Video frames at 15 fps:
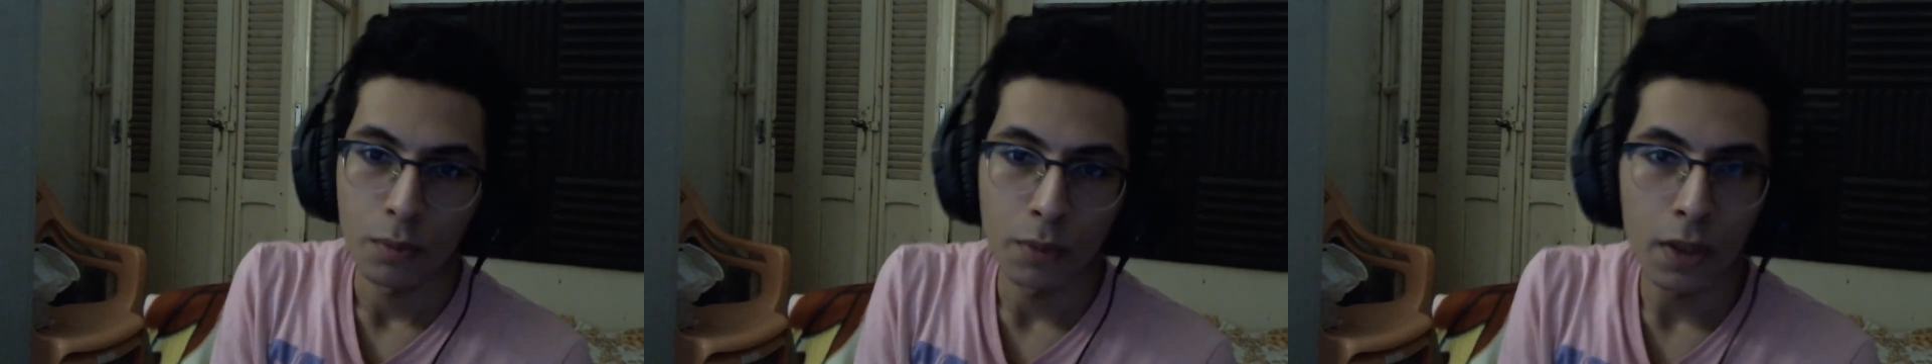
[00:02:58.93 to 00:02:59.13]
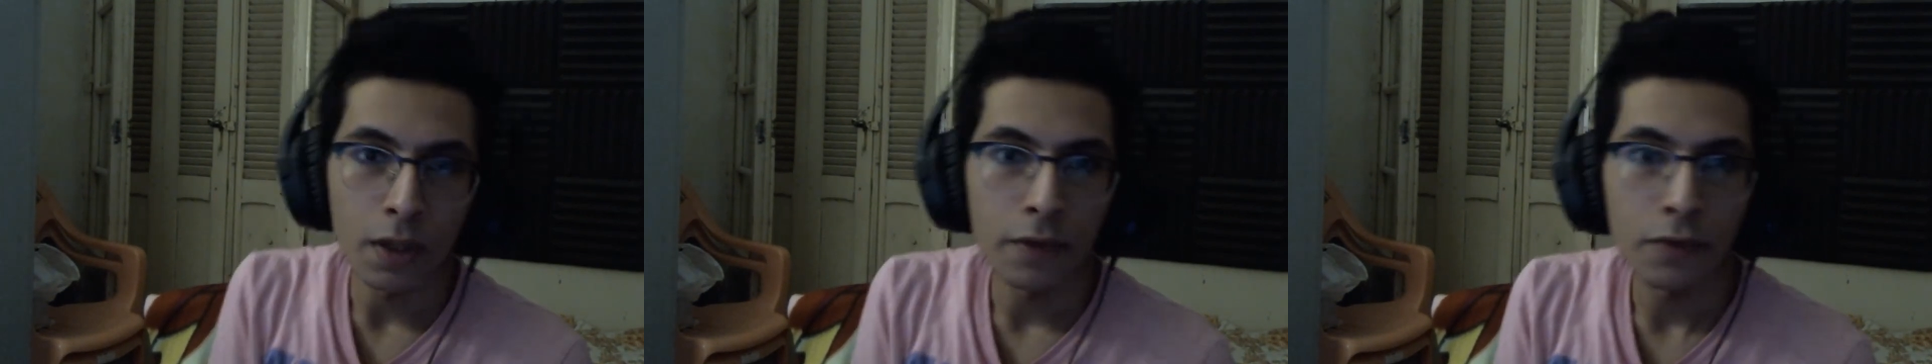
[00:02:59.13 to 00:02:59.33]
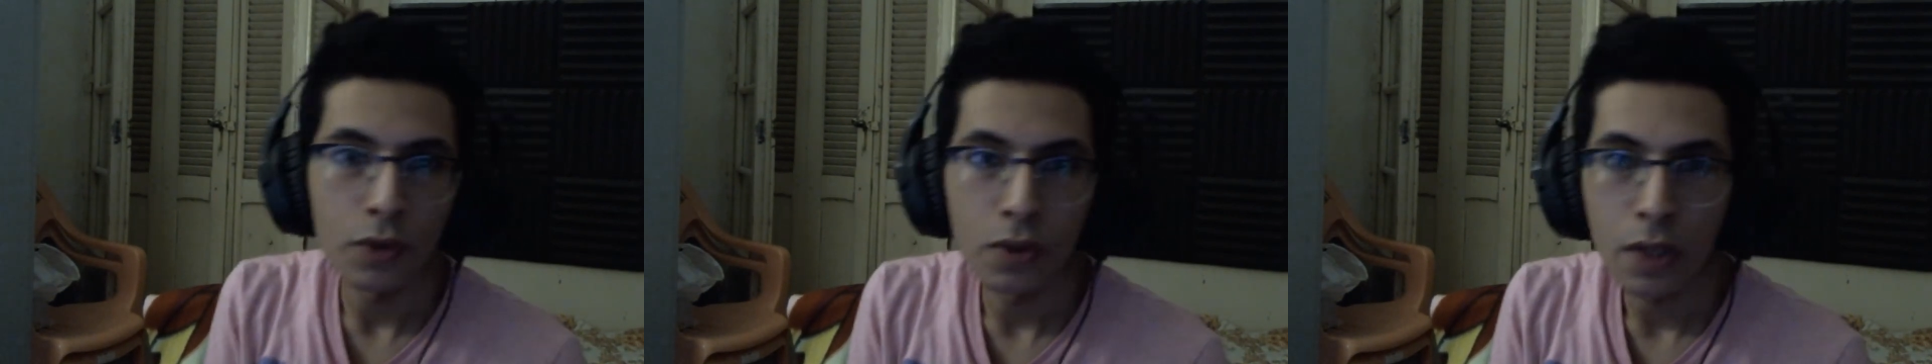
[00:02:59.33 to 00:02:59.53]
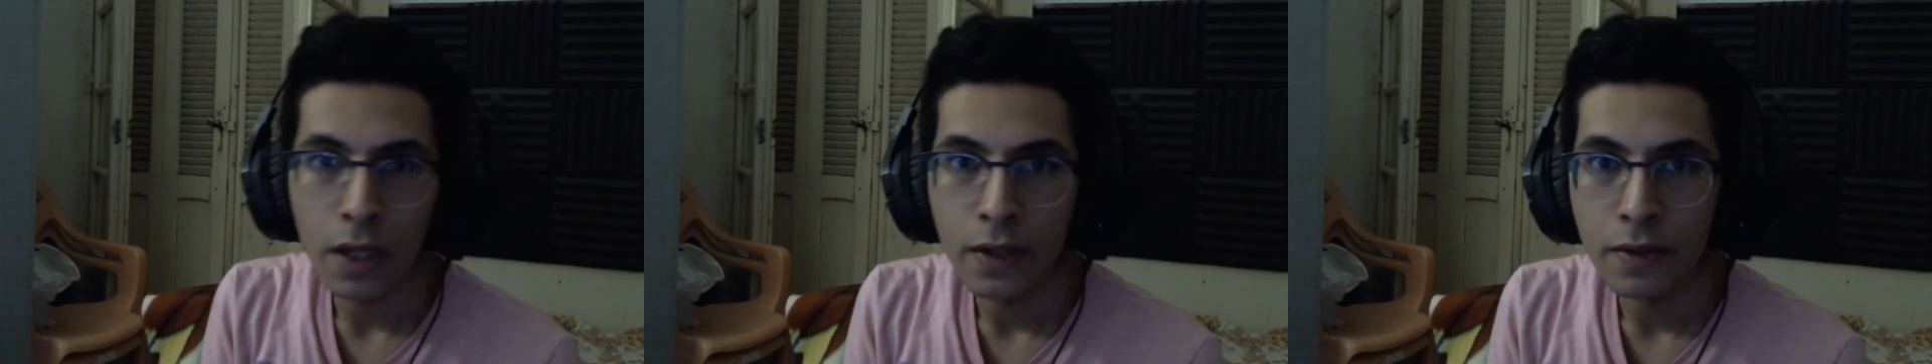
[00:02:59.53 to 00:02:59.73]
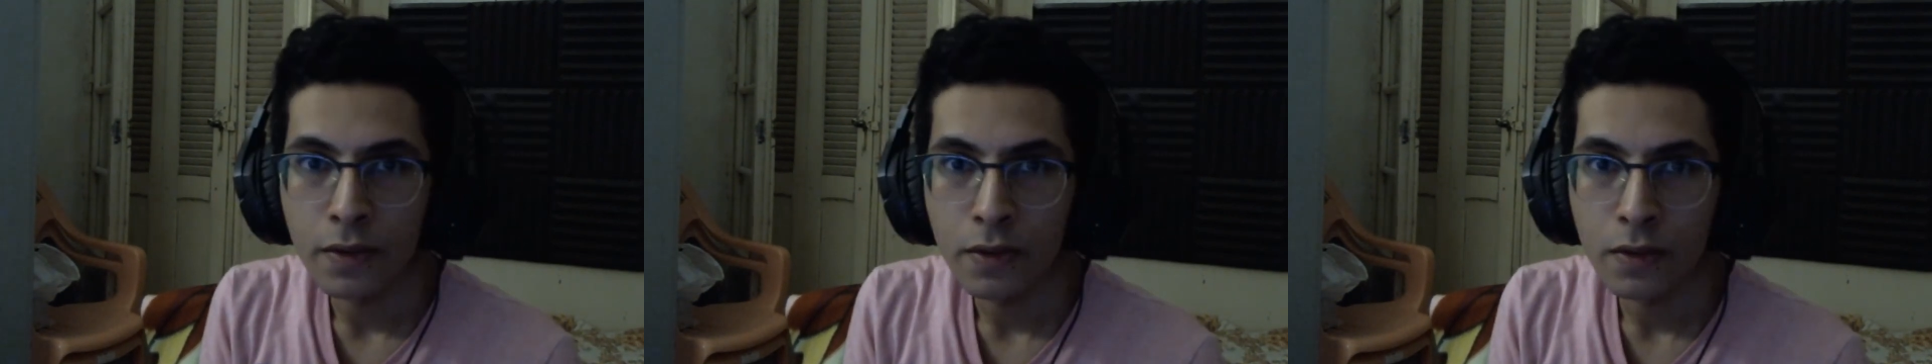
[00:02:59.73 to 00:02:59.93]
But if you
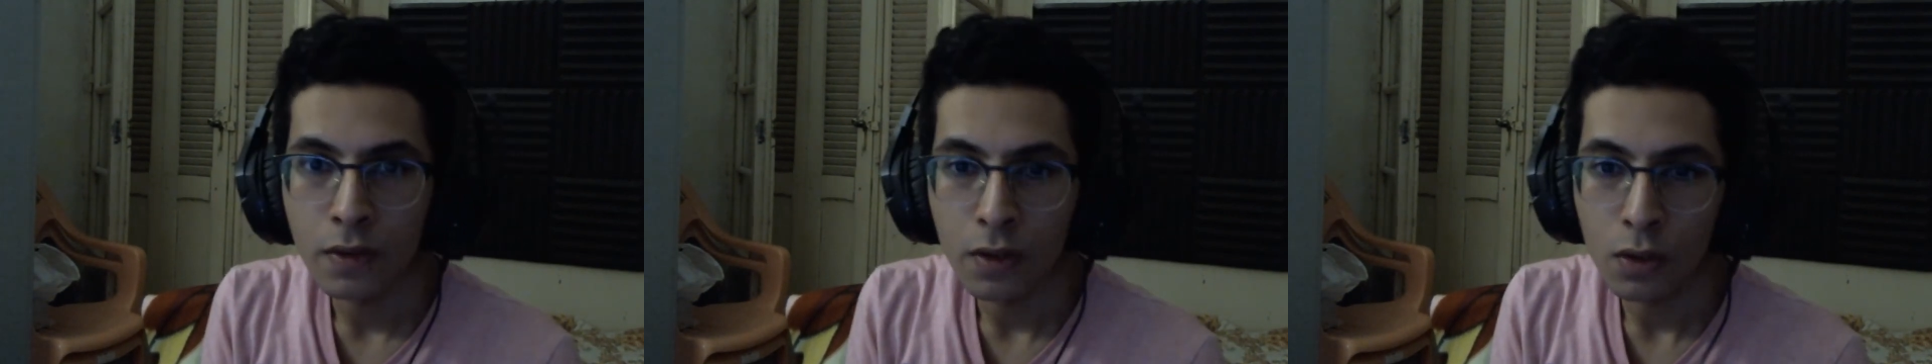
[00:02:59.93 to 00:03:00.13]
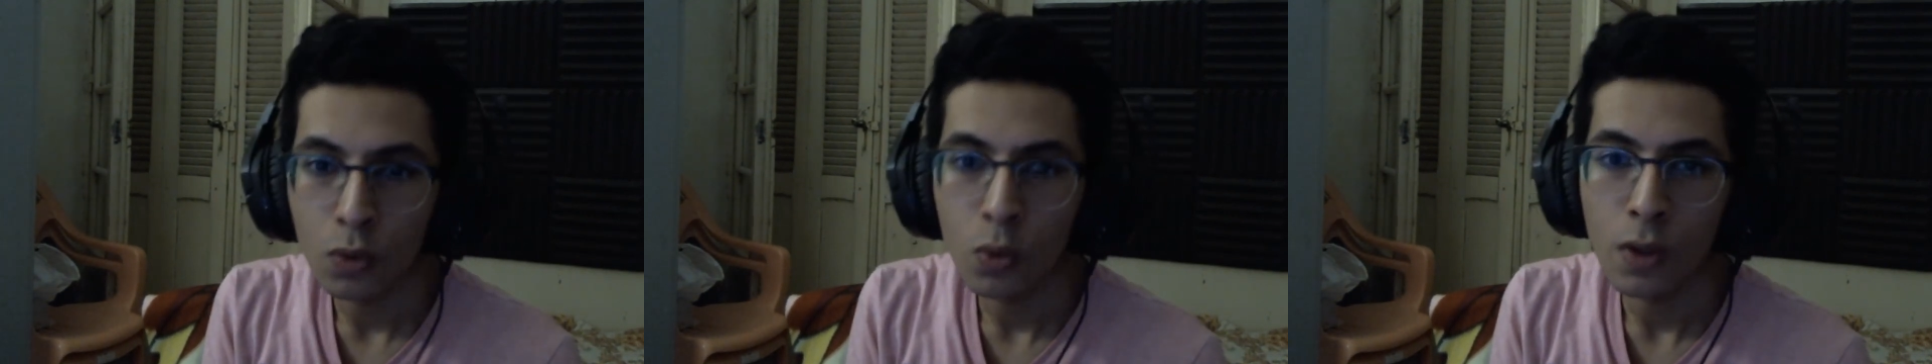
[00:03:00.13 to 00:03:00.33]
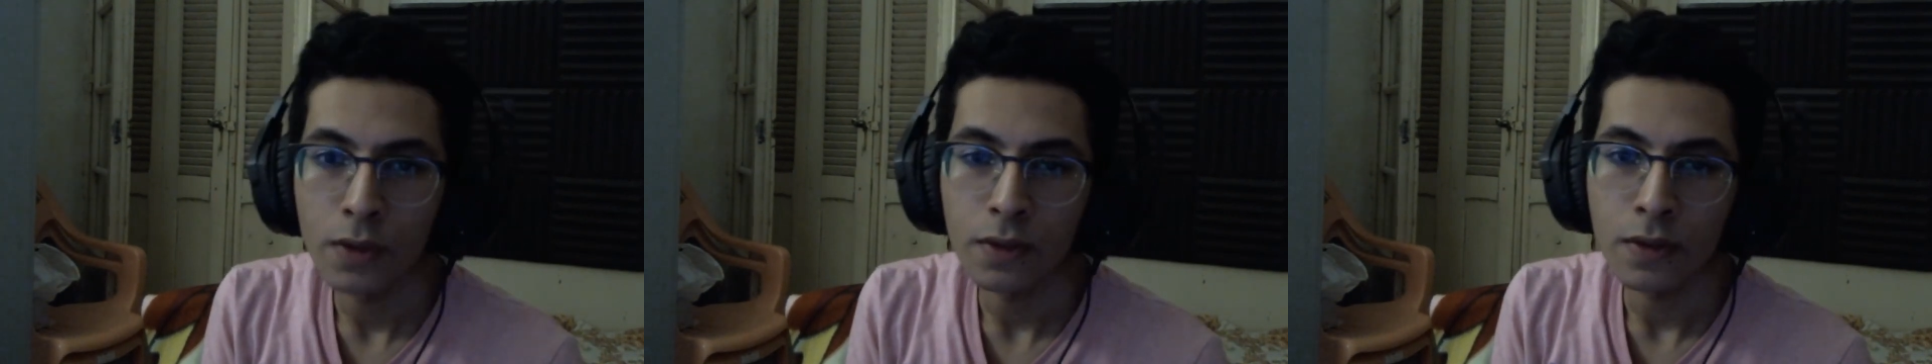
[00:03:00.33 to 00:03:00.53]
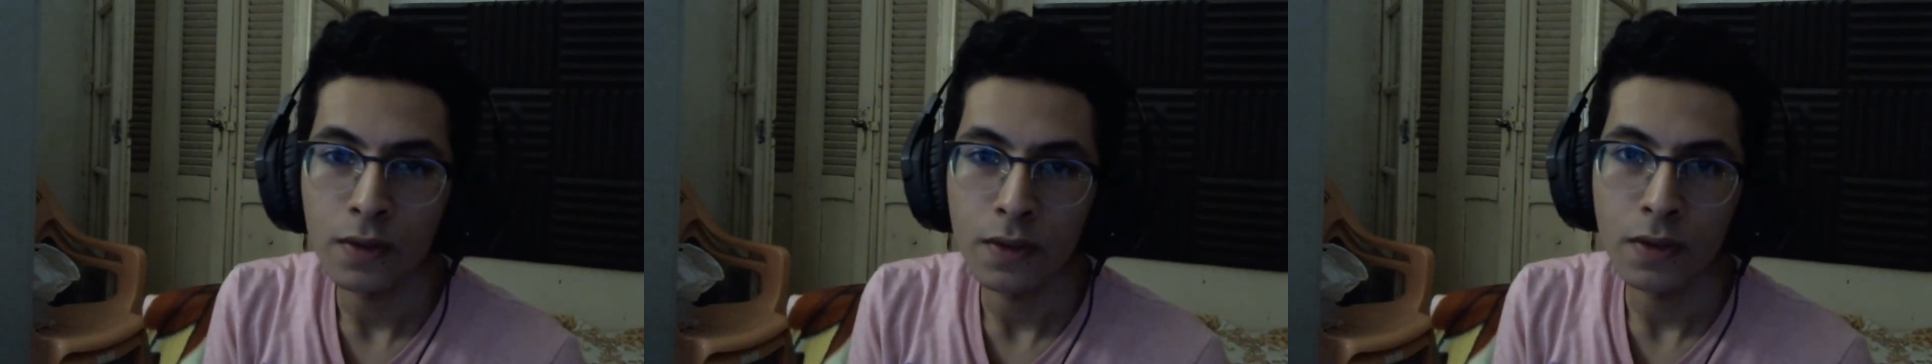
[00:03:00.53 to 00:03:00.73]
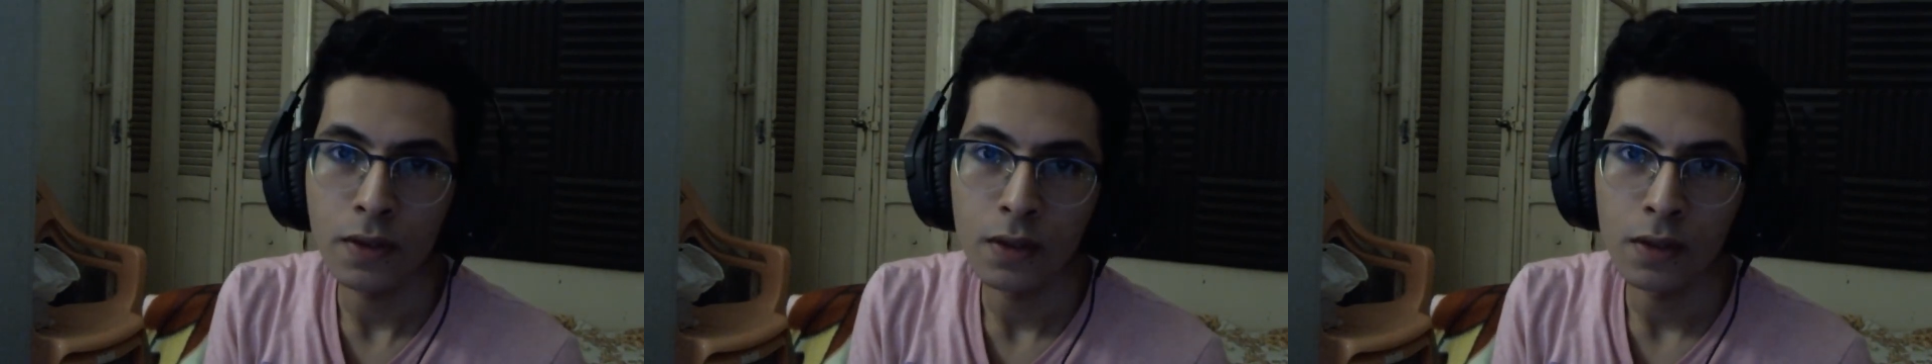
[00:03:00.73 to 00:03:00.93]
guys still want to
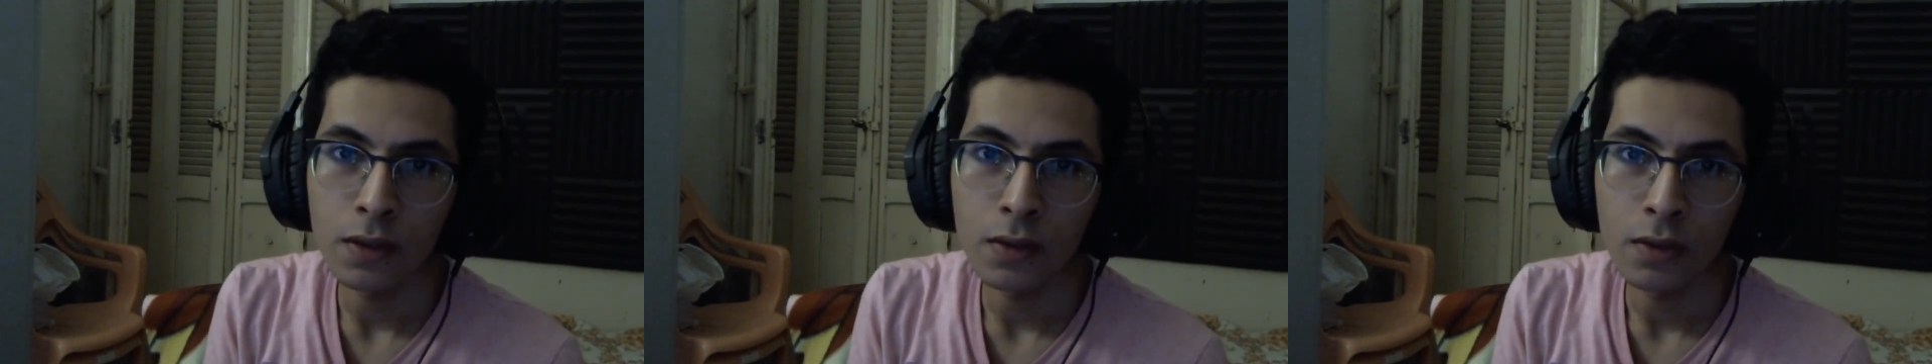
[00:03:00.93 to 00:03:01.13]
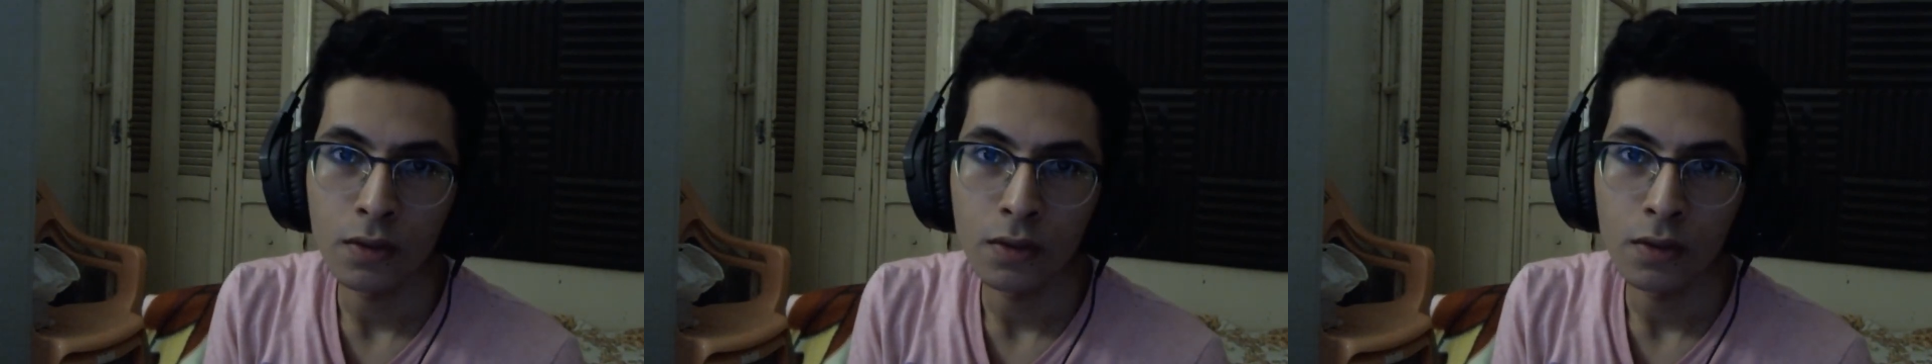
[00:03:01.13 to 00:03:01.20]
see